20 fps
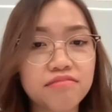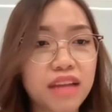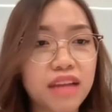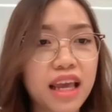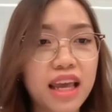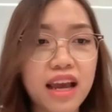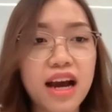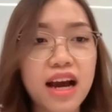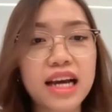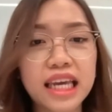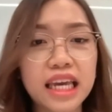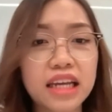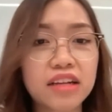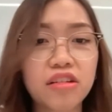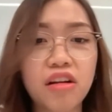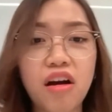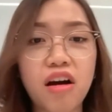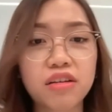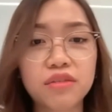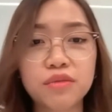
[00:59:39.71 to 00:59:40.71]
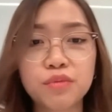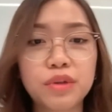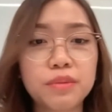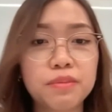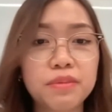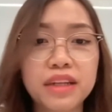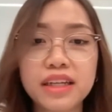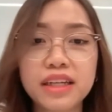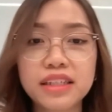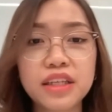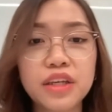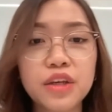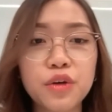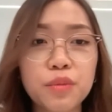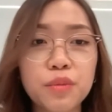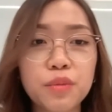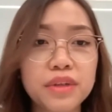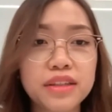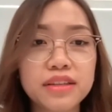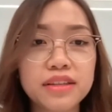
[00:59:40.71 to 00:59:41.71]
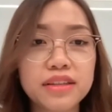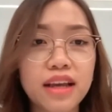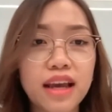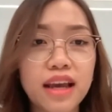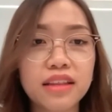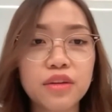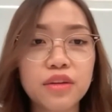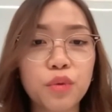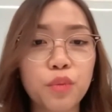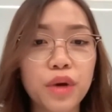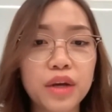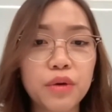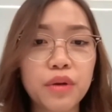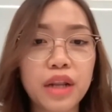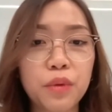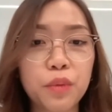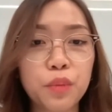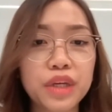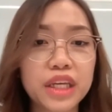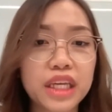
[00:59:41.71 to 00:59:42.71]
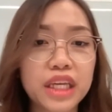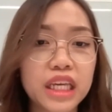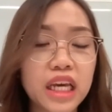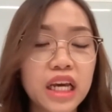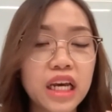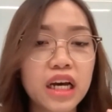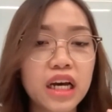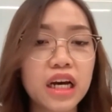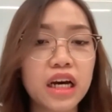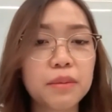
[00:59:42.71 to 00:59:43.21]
AI cannot replace humans and the way that we